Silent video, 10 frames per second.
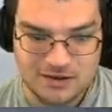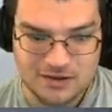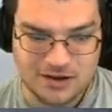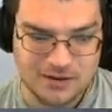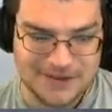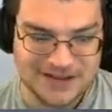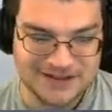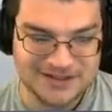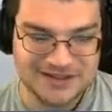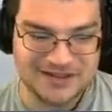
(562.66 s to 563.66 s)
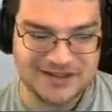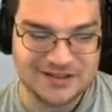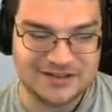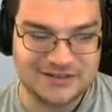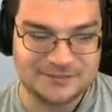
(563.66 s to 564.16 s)
I'd like to
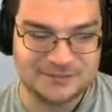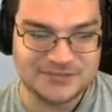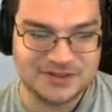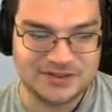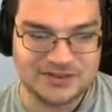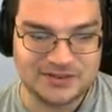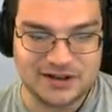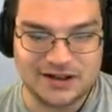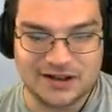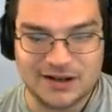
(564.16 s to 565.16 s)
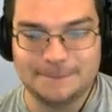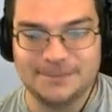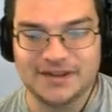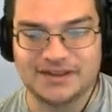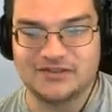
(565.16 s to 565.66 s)
see,
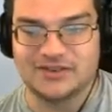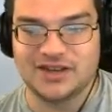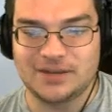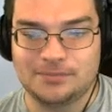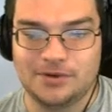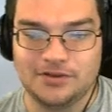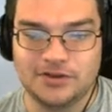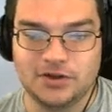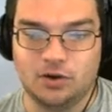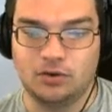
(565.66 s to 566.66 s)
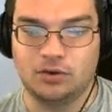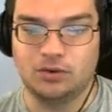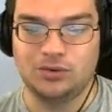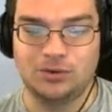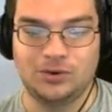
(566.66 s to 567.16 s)
like, for example, the
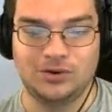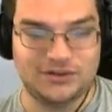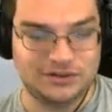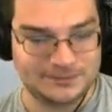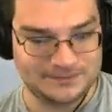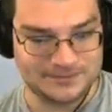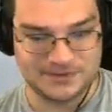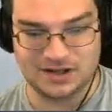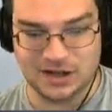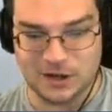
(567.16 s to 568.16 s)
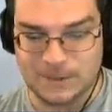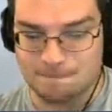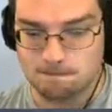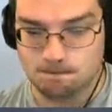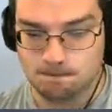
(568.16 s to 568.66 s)
old,
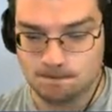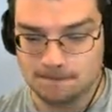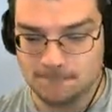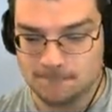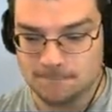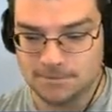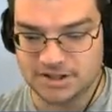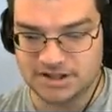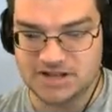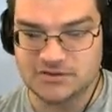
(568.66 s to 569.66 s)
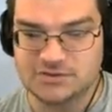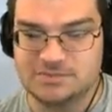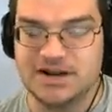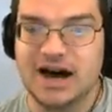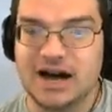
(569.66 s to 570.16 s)
like Need for
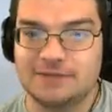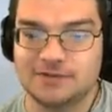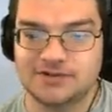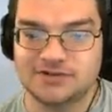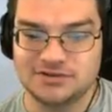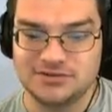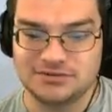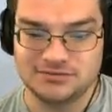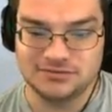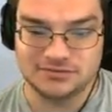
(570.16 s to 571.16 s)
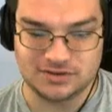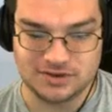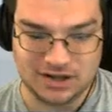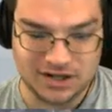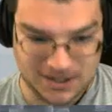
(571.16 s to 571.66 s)
Speed Hot Pursuit.
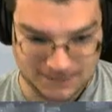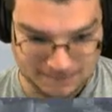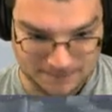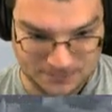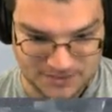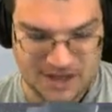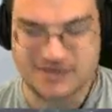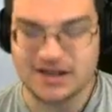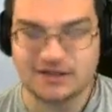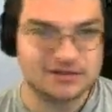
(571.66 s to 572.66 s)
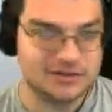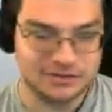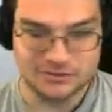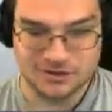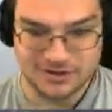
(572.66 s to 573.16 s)
Not the
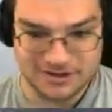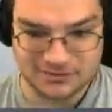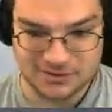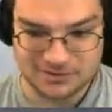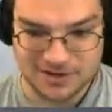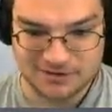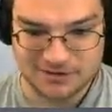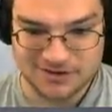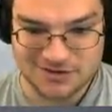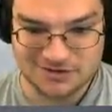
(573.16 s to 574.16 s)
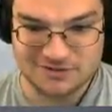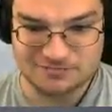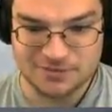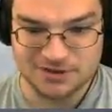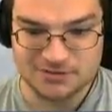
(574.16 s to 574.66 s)
new one, not the one by
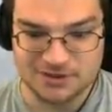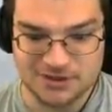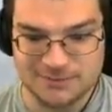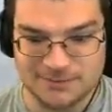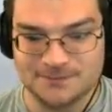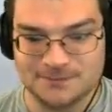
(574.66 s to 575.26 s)
Criterion, but the one